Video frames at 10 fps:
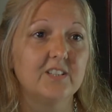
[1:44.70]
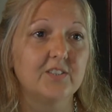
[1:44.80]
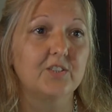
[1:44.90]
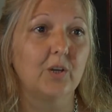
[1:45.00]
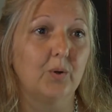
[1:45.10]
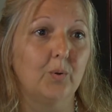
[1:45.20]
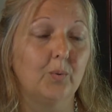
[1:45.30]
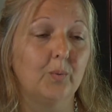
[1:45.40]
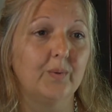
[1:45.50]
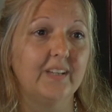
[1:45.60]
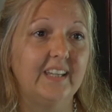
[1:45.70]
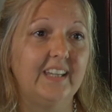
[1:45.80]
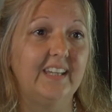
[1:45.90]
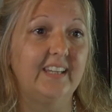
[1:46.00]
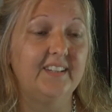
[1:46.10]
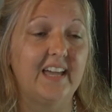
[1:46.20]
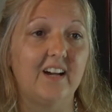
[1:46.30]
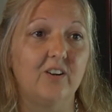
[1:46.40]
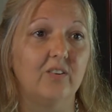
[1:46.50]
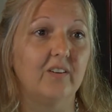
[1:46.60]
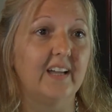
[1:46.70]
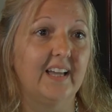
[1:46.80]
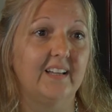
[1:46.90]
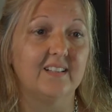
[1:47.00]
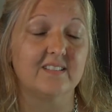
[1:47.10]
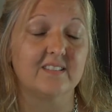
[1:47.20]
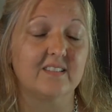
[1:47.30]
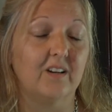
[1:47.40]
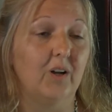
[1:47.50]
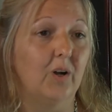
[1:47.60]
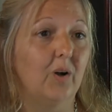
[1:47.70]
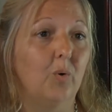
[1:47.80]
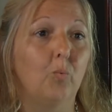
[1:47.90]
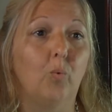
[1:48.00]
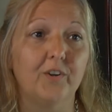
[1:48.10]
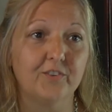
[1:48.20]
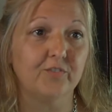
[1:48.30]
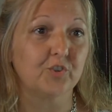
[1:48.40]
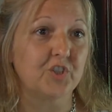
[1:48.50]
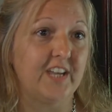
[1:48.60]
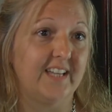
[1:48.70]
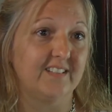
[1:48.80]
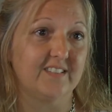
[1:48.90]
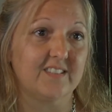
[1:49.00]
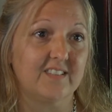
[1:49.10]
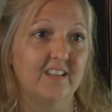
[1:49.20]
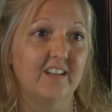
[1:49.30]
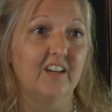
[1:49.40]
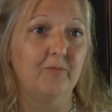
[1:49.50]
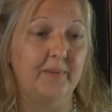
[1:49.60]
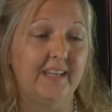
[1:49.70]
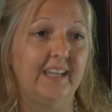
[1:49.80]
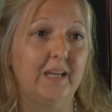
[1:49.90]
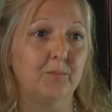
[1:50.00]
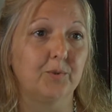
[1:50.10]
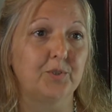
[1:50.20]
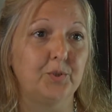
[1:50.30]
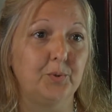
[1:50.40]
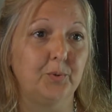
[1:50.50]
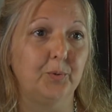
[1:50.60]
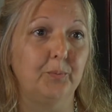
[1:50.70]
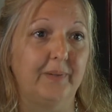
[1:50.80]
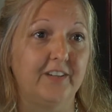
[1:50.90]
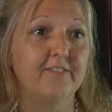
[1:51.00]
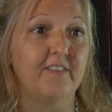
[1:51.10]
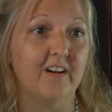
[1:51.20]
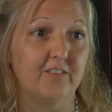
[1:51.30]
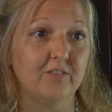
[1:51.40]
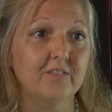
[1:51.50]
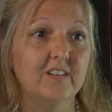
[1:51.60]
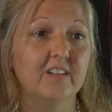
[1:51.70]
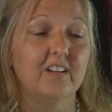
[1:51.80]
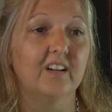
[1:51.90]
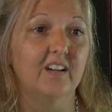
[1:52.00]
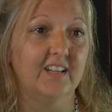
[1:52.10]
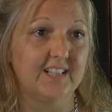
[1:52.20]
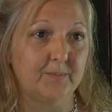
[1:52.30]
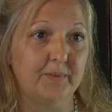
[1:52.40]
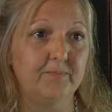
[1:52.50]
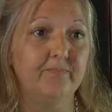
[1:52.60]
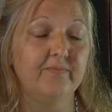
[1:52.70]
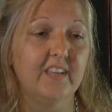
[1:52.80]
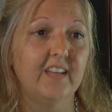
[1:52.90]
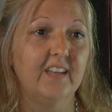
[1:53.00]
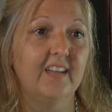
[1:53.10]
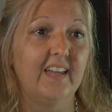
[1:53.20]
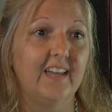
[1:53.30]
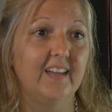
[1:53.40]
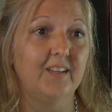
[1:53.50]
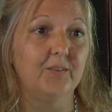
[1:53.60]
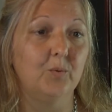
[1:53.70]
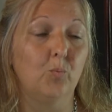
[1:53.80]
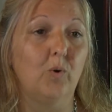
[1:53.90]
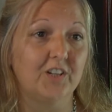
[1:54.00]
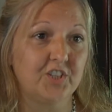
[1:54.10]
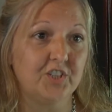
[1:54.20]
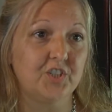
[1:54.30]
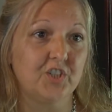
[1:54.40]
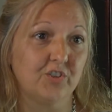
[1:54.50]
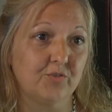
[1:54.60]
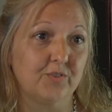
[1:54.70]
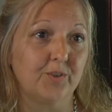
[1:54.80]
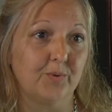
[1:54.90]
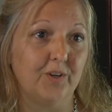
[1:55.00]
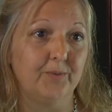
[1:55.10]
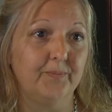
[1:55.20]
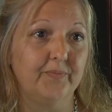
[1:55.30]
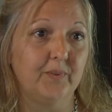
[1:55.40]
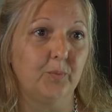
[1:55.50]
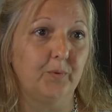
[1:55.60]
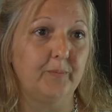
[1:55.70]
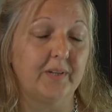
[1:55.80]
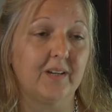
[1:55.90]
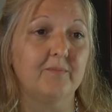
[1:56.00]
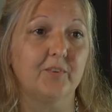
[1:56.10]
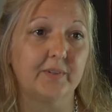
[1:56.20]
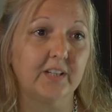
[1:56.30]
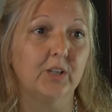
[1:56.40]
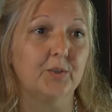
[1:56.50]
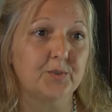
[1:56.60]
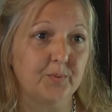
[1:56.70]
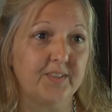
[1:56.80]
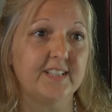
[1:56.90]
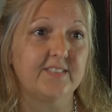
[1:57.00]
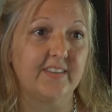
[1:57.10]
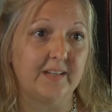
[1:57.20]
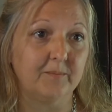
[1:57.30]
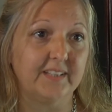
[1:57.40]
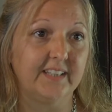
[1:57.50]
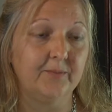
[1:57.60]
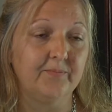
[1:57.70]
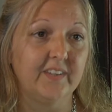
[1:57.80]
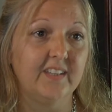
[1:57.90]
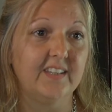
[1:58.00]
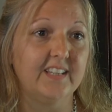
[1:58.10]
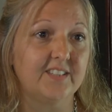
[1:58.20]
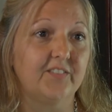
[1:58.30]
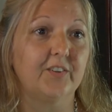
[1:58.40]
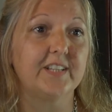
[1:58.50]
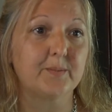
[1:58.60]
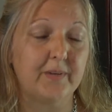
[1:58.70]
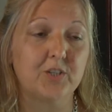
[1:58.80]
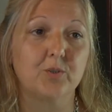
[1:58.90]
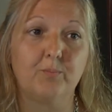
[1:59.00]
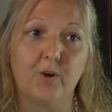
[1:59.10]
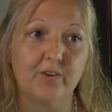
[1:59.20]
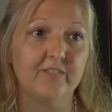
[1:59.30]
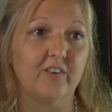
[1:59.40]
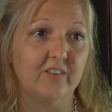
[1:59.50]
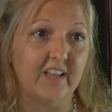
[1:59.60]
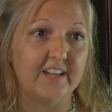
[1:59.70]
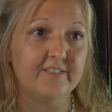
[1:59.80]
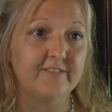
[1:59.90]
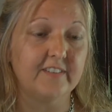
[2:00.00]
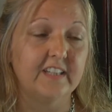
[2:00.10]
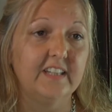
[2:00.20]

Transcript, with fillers: So he now has a wonderful chance of being able to be a father, a husband, and watch his children grow. We become very close with his family, He's a very special part of our life.